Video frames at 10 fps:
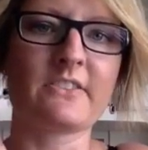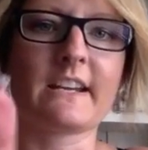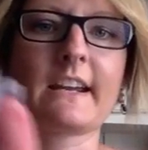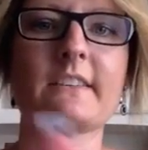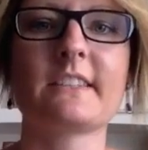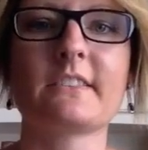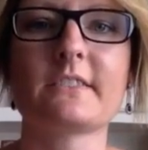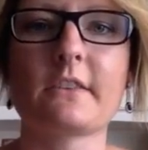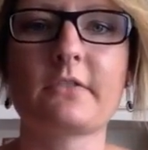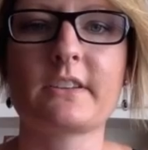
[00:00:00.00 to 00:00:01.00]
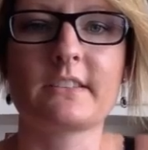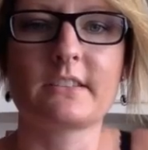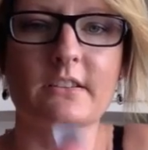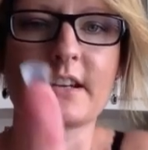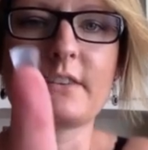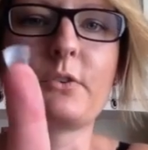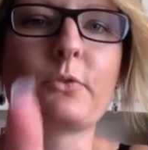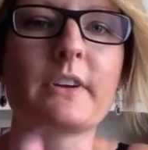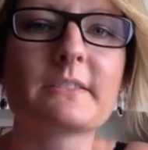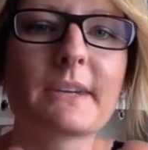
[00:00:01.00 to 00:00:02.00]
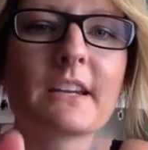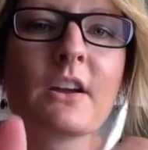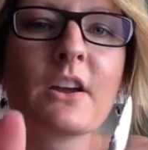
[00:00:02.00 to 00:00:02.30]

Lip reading: that excess off because it kind of annoys me.